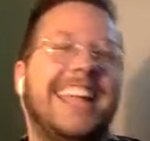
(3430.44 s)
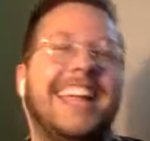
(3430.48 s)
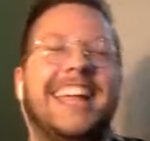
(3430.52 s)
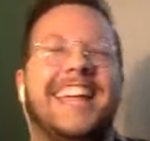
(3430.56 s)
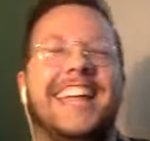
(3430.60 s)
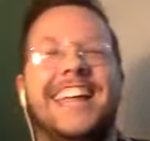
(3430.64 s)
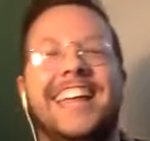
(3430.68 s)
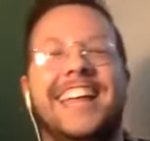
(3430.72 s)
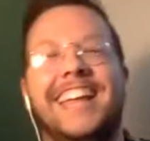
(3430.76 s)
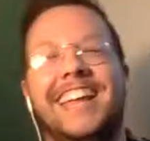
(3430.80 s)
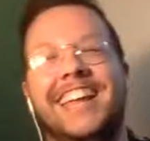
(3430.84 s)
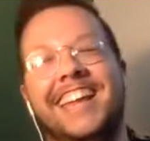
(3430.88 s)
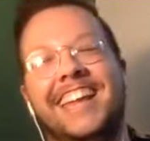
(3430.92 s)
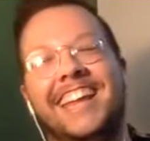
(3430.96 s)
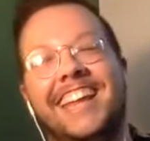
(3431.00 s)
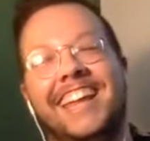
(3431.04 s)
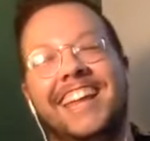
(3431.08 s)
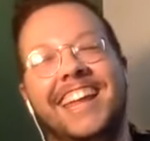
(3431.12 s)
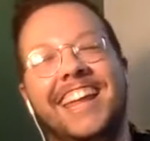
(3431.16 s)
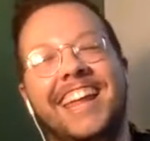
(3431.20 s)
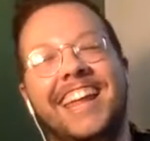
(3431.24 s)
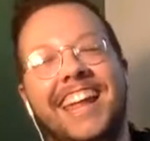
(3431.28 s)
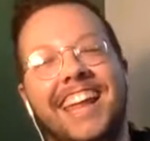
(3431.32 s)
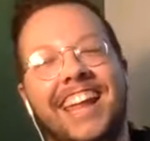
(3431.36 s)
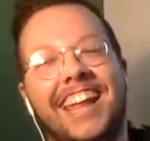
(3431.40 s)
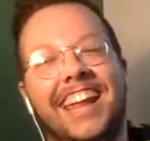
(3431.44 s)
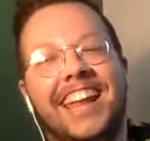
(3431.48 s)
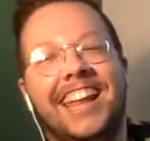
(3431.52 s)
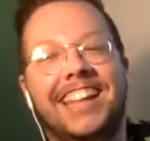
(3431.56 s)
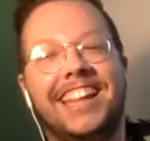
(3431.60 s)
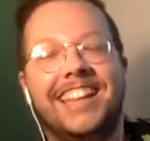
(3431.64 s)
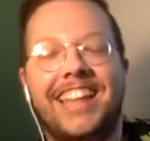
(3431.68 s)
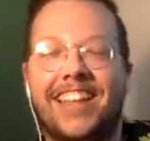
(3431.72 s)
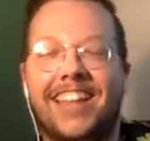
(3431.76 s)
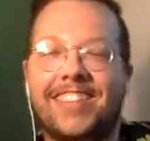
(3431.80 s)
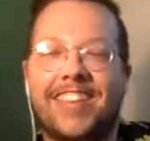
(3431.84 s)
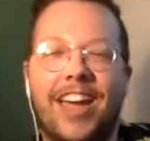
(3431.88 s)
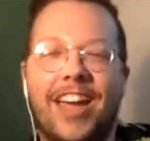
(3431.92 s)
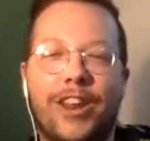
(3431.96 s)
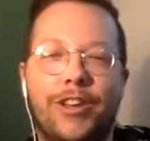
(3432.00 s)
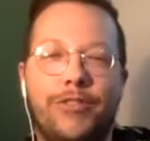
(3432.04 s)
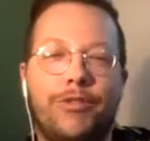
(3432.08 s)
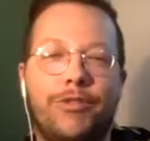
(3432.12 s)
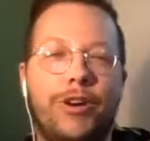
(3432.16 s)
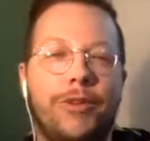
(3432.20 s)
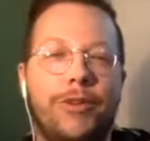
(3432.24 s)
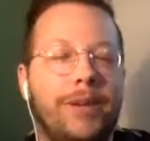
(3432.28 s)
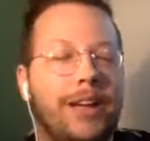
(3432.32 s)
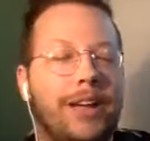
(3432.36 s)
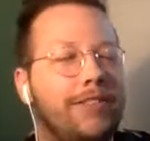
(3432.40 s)
Like wow, okay. Oh, that's kind of
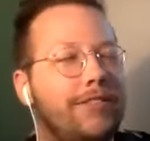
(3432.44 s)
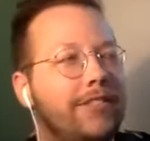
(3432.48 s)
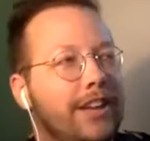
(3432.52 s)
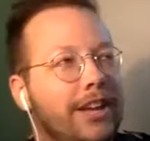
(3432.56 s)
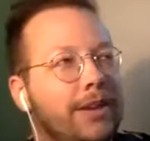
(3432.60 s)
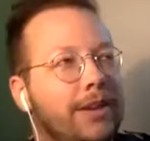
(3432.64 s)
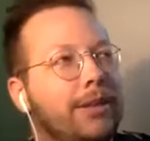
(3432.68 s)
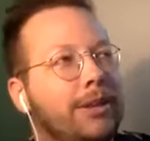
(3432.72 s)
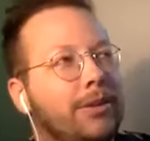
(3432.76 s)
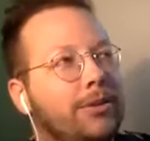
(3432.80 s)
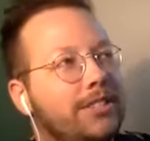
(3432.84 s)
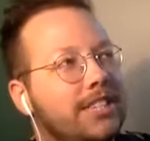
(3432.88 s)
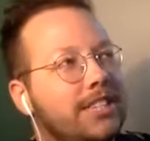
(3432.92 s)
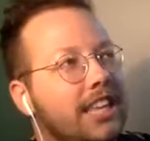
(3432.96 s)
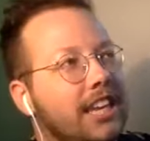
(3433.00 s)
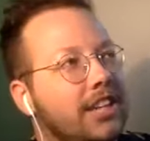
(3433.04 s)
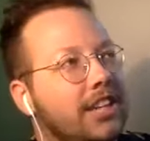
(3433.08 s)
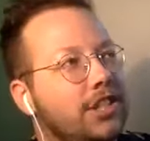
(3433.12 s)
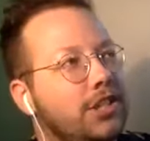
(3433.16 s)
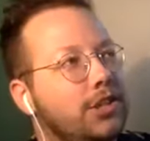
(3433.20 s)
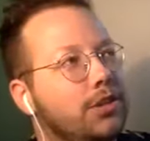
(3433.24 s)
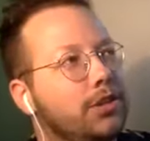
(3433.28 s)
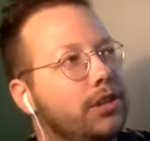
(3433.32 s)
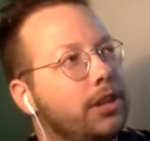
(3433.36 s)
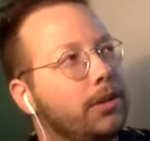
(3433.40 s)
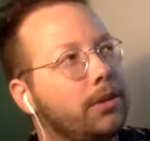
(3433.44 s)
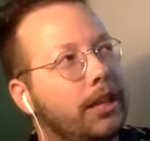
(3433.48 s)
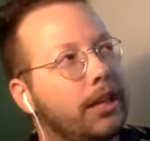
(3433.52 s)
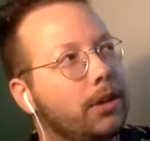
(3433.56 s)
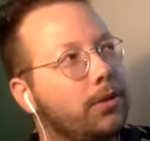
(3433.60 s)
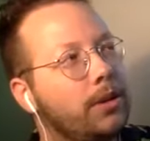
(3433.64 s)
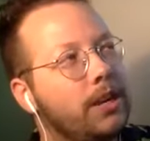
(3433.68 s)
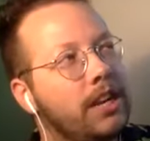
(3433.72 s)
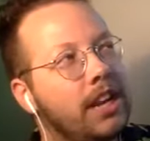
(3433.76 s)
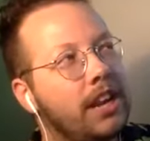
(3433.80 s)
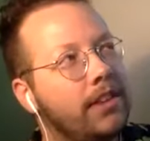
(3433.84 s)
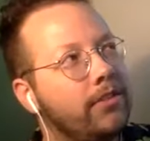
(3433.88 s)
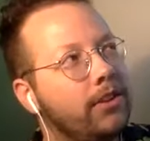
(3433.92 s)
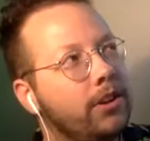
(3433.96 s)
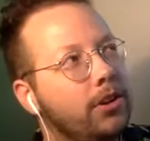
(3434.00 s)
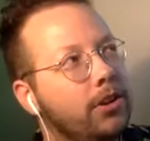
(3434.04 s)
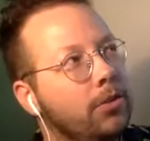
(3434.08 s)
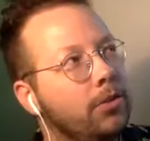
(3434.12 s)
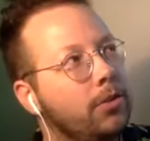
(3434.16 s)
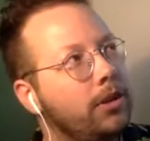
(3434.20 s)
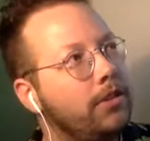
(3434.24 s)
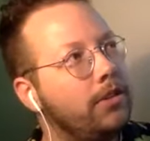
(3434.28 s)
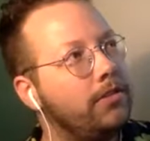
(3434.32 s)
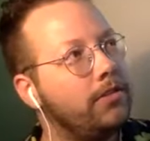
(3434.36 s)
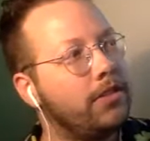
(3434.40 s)
what my family was like too. They were like, we
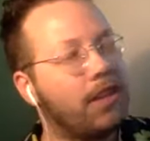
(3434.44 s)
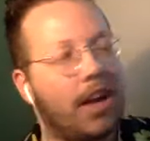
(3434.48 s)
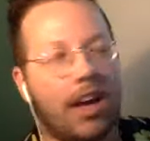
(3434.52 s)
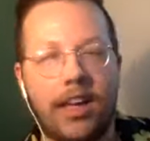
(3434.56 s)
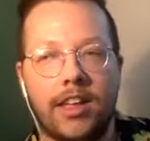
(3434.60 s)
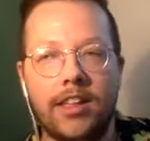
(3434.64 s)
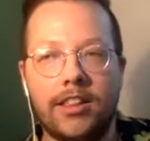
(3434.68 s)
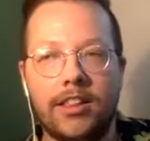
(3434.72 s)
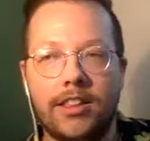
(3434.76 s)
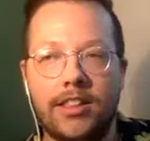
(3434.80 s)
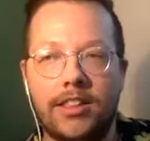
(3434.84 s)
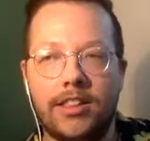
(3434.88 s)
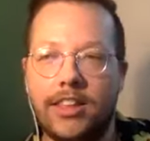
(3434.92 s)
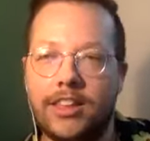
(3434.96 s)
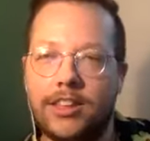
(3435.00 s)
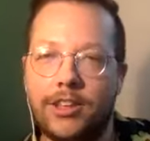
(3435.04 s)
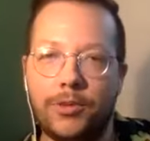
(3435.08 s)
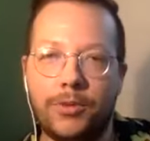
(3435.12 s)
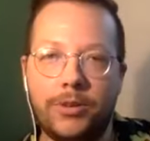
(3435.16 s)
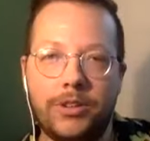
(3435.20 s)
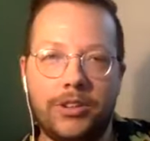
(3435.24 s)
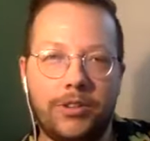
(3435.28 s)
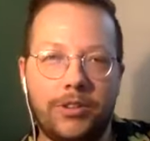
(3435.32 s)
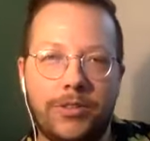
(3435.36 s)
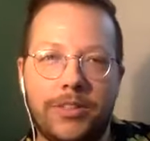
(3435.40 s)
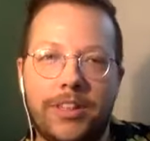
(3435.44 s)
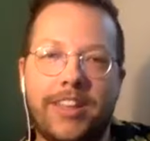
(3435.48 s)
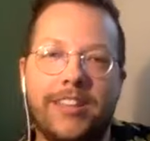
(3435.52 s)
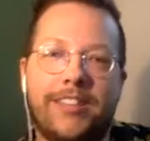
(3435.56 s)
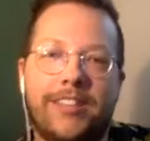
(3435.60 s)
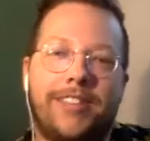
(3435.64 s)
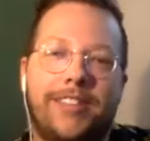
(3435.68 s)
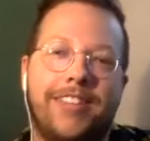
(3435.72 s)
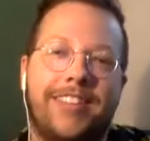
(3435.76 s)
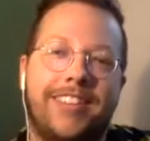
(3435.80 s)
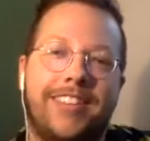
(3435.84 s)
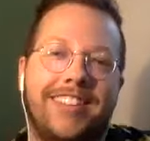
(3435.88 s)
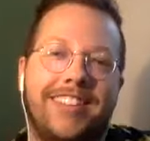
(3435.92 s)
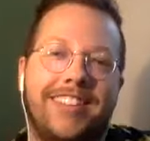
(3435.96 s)
never would have thought that you would do this.